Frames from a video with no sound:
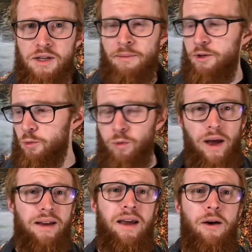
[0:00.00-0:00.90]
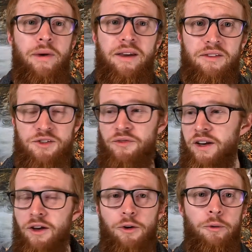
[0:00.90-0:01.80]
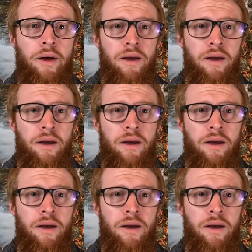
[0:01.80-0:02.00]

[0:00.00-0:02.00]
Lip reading: I mean, right now making this video,